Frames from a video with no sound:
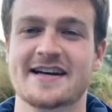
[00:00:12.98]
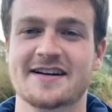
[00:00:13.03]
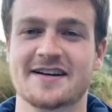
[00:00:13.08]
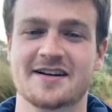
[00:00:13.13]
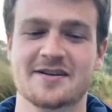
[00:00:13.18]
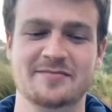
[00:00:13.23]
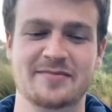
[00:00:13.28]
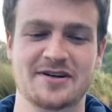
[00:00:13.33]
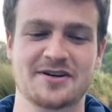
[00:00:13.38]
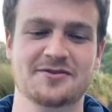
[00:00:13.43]
a
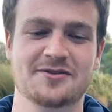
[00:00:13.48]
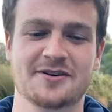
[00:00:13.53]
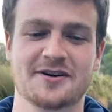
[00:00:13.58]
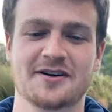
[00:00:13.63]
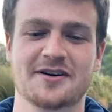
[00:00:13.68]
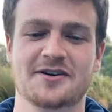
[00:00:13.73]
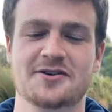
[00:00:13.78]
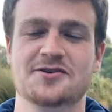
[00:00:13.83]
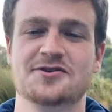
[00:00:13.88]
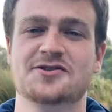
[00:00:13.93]

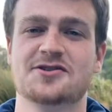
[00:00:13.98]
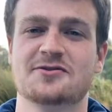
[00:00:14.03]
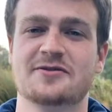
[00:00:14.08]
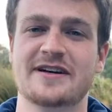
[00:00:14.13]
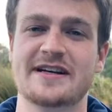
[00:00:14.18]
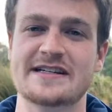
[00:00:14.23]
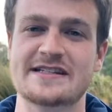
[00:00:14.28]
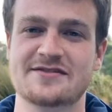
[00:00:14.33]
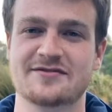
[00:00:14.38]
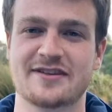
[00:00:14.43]
computer whose
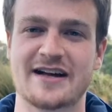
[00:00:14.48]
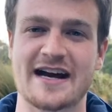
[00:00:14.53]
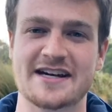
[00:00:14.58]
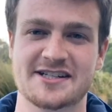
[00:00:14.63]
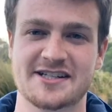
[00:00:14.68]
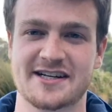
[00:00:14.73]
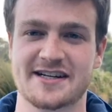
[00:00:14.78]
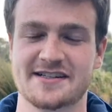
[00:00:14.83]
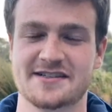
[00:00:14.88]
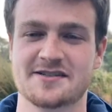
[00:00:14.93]
screen is
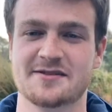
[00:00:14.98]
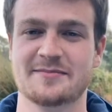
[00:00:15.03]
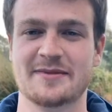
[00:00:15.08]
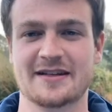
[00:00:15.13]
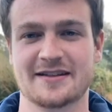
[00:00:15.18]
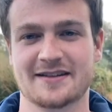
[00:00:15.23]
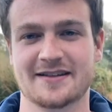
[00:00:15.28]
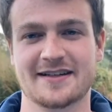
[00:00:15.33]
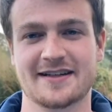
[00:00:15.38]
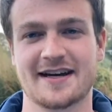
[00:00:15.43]
flashing
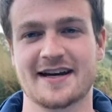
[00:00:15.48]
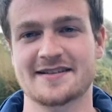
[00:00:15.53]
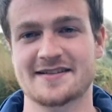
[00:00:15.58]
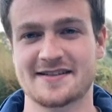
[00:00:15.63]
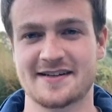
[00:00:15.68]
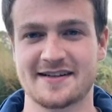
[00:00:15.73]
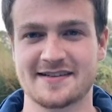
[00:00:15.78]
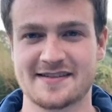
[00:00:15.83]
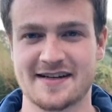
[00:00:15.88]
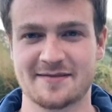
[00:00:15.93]
intermittently as
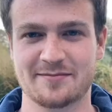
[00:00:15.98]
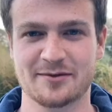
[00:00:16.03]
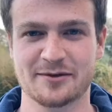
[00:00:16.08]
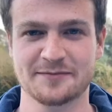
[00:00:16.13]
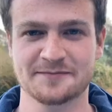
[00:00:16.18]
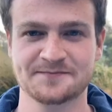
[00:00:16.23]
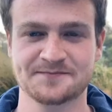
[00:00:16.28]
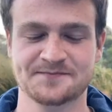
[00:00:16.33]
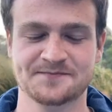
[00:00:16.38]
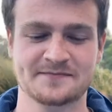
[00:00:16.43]
an example.
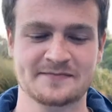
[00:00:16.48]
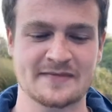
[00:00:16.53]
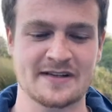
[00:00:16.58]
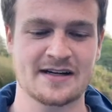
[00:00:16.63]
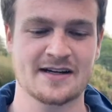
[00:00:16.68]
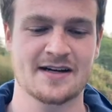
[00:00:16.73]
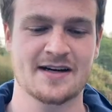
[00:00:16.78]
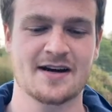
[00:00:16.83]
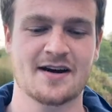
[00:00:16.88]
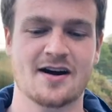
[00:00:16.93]

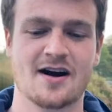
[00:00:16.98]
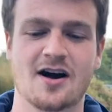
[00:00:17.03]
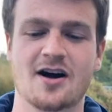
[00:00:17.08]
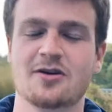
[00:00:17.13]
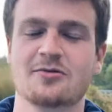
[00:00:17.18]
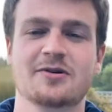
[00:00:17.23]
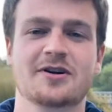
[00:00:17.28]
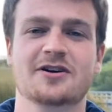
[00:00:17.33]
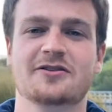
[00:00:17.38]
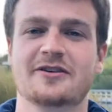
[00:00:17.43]

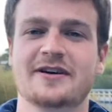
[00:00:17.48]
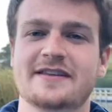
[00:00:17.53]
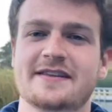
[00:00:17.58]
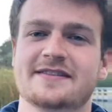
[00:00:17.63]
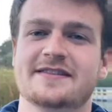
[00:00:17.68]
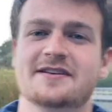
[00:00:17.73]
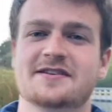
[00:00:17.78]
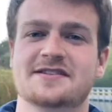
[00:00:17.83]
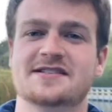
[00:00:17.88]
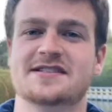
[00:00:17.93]
All would agree that
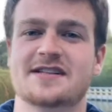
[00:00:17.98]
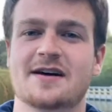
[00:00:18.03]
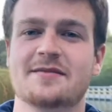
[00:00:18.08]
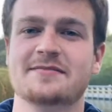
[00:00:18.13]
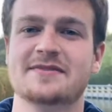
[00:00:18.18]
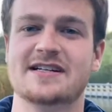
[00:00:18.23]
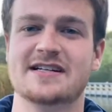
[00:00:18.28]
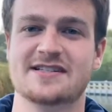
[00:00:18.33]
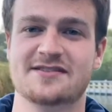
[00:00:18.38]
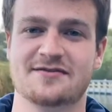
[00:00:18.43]
there is
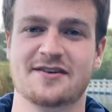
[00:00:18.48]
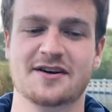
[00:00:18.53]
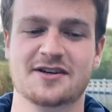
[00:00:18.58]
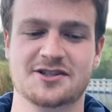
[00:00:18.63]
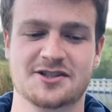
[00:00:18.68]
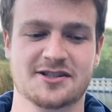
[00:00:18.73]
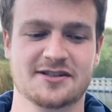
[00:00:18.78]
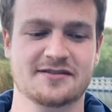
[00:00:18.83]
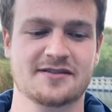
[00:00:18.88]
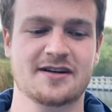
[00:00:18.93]
some
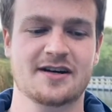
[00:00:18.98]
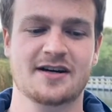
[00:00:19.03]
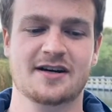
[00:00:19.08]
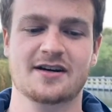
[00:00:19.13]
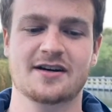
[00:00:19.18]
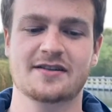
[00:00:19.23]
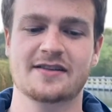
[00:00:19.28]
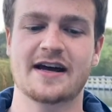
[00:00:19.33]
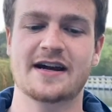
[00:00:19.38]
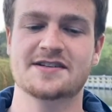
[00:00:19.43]
dysfunction
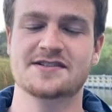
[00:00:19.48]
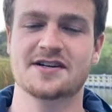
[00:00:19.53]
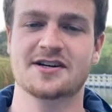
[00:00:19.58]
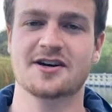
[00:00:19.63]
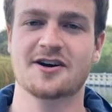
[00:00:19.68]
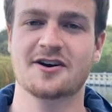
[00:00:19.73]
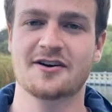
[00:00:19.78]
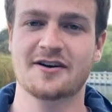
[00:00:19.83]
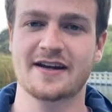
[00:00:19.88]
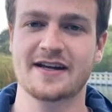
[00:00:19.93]
that is
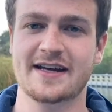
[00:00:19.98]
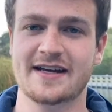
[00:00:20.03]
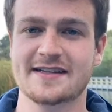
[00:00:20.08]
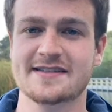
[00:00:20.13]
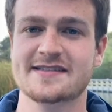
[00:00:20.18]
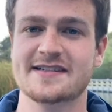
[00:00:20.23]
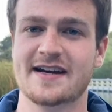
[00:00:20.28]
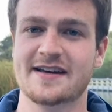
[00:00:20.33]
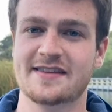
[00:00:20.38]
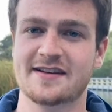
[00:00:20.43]
occurring
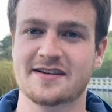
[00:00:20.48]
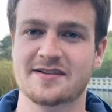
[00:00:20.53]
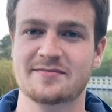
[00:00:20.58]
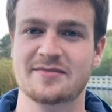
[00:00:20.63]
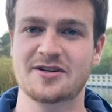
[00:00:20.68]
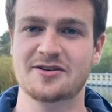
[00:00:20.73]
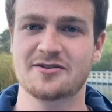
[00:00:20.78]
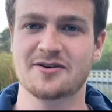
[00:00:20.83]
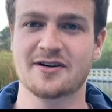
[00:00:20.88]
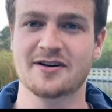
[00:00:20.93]
inside the
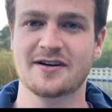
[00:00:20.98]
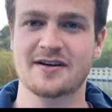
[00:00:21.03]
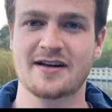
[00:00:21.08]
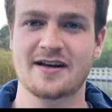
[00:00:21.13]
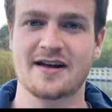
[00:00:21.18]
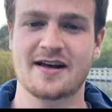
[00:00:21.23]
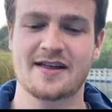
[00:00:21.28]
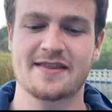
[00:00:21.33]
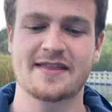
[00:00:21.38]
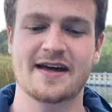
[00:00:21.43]
computer
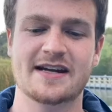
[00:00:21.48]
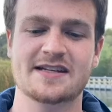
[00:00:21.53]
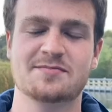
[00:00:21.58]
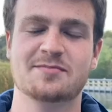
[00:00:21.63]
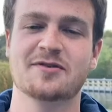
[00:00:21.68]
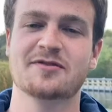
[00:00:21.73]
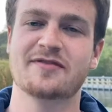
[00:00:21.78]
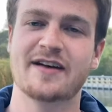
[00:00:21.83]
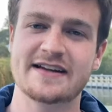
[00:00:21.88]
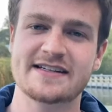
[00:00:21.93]
that is
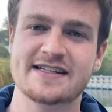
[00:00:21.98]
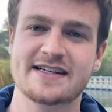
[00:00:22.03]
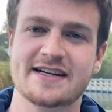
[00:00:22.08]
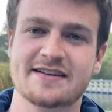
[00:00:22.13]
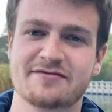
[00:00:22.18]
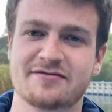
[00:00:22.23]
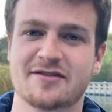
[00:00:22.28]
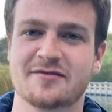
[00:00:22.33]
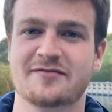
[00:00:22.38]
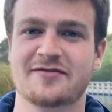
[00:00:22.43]
preventing
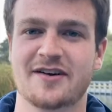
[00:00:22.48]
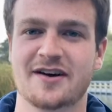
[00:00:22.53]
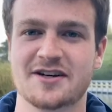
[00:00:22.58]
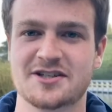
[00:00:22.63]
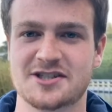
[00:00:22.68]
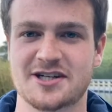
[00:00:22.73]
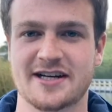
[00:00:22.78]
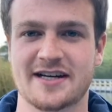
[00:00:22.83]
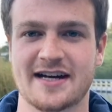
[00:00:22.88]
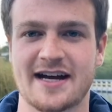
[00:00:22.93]
it from
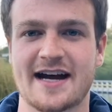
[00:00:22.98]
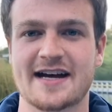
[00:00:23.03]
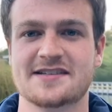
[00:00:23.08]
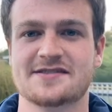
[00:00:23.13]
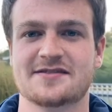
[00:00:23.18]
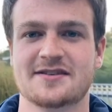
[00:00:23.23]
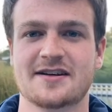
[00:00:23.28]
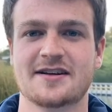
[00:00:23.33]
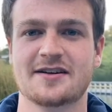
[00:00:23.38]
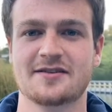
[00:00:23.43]
functioning
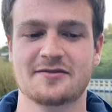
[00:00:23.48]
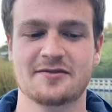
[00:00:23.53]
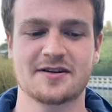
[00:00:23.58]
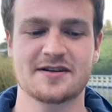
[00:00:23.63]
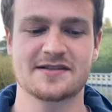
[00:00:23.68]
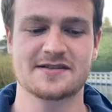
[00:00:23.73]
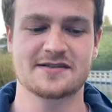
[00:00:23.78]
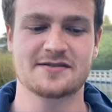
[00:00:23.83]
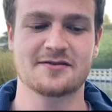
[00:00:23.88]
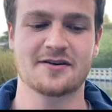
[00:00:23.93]
as it
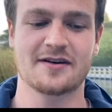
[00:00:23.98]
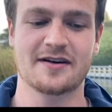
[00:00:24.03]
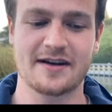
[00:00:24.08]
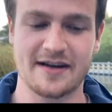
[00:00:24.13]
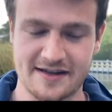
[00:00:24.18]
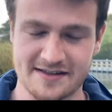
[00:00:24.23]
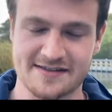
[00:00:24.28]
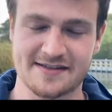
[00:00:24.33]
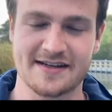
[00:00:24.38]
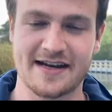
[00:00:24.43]

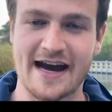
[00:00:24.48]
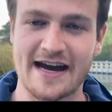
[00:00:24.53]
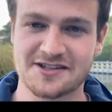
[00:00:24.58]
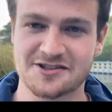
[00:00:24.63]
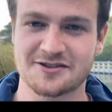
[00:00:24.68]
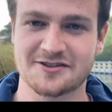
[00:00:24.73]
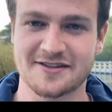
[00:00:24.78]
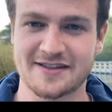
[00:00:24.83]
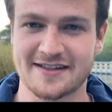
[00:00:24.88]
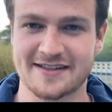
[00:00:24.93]
is
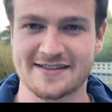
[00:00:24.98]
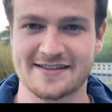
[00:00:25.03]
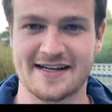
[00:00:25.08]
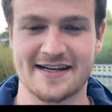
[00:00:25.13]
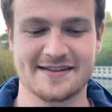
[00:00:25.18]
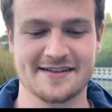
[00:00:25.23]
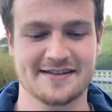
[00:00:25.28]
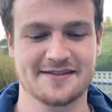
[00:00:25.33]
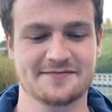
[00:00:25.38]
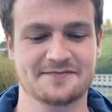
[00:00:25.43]
naturally
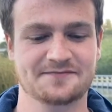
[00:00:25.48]
intended.